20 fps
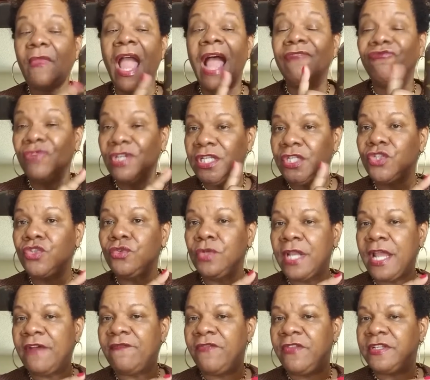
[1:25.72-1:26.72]
I really do
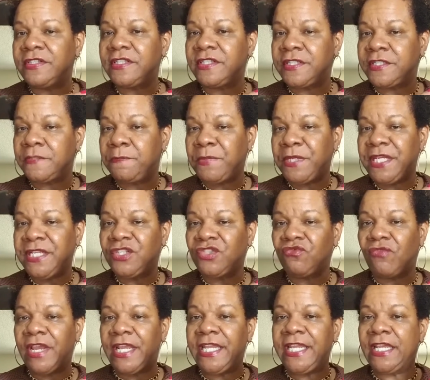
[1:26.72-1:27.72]
love this, this
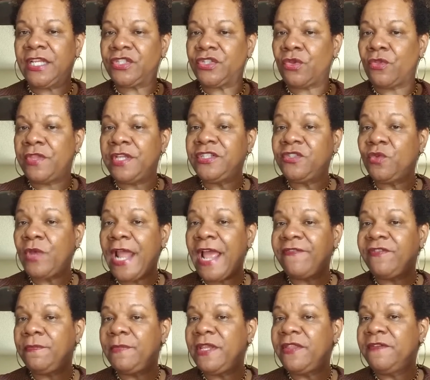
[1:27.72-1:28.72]
piece right here. So this would
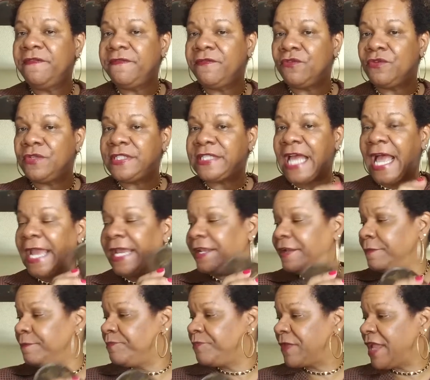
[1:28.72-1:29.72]
have to be the first
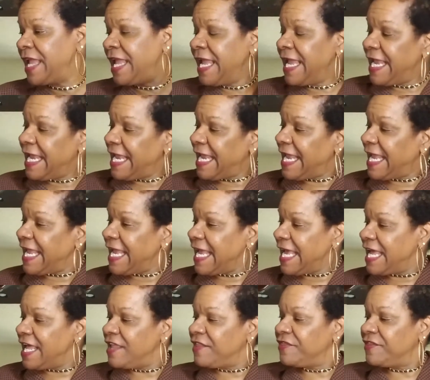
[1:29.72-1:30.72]
item.
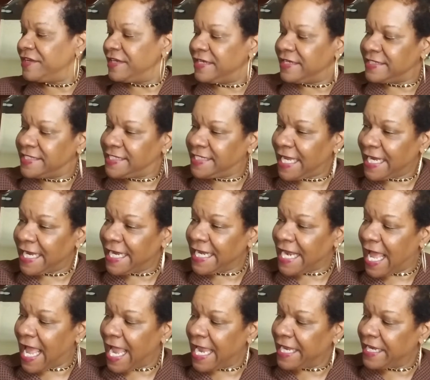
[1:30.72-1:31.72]
And the
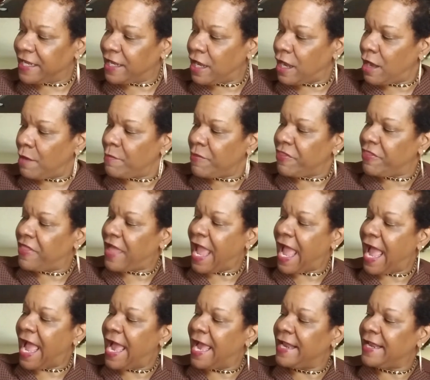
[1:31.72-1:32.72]
second item
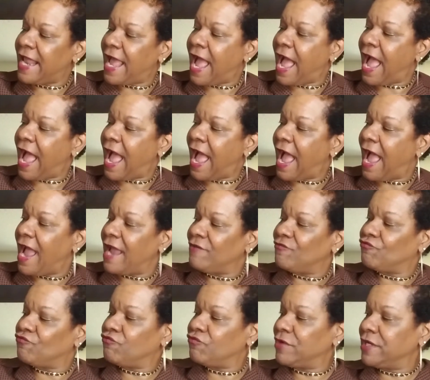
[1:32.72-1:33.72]
that
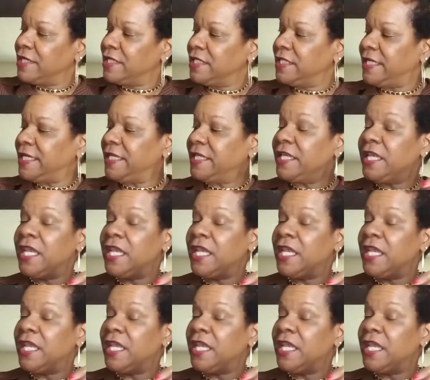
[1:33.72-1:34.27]
I really